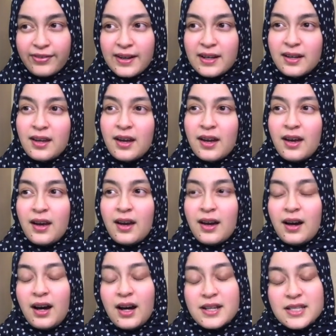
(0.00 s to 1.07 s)
and
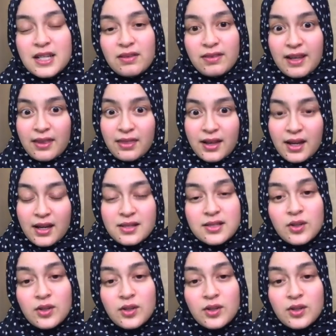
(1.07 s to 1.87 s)
stuff like that.